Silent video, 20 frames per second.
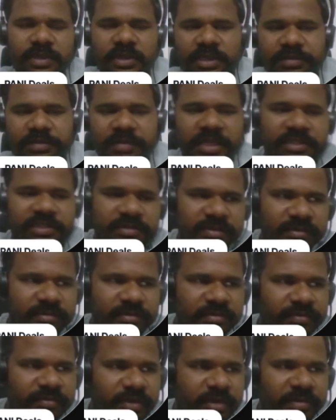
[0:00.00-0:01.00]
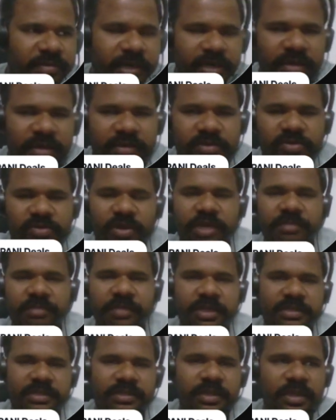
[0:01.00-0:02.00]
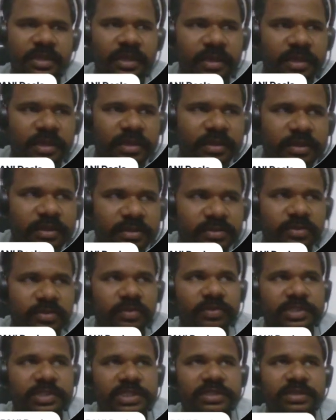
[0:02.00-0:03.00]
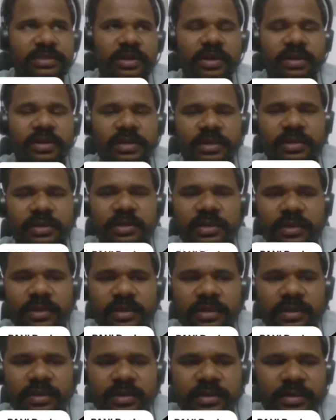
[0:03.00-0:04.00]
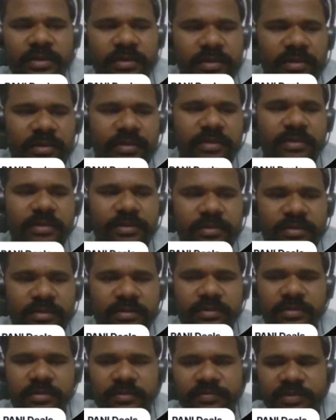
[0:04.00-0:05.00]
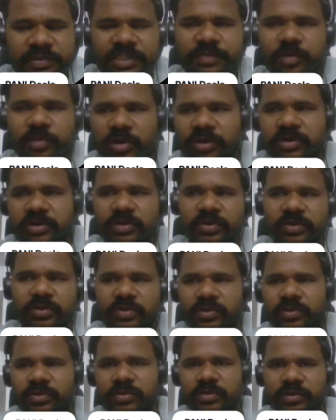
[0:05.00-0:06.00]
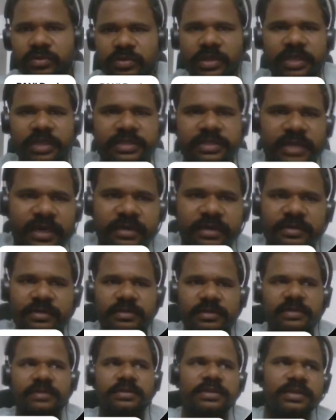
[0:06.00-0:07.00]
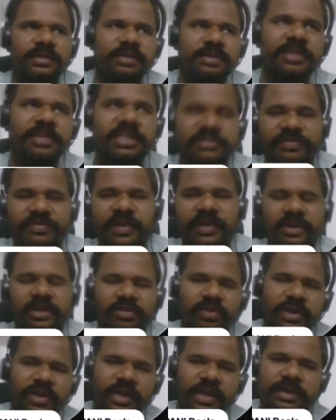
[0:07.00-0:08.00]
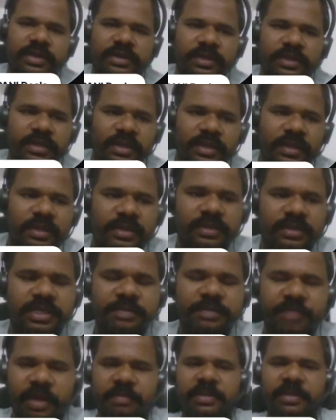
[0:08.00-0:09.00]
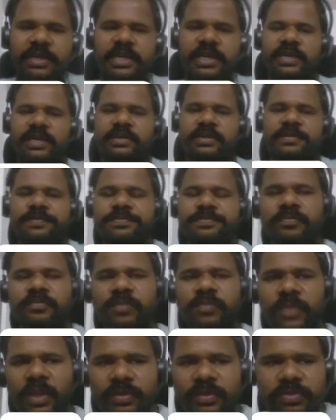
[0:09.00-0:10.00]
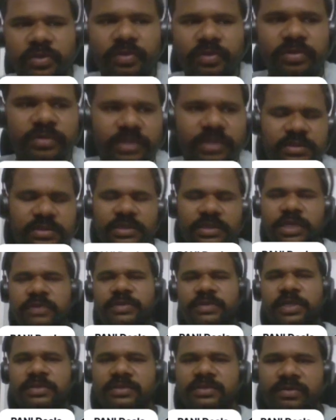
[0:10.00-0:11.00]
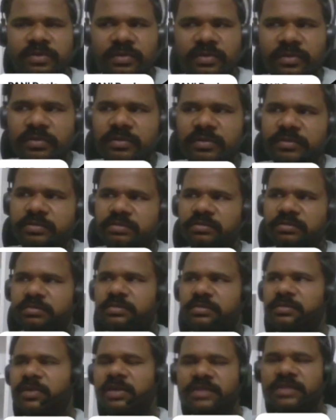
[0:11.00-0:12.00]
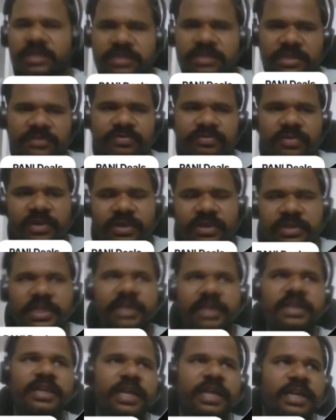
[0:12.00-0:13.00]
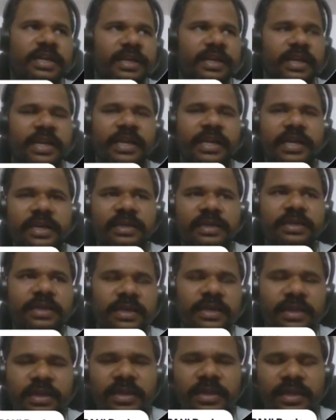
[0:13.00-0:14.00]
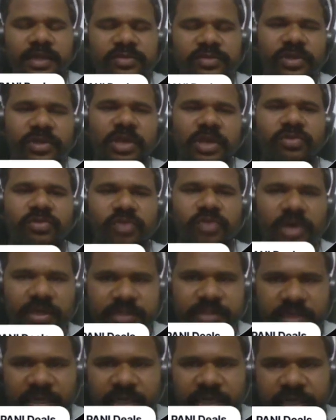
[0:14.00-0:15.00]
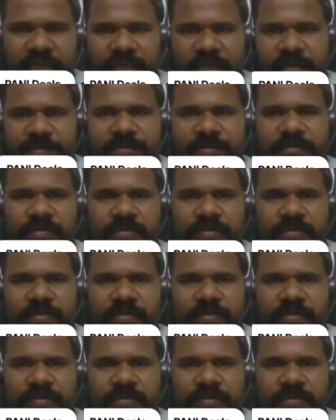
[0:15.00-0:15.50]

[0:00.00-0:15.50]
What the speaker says: image format, QR image, so which is not uh, feasible to extract image file URL in Pabbly Connect. So that was also not successful. Then I tried SQR QR generator.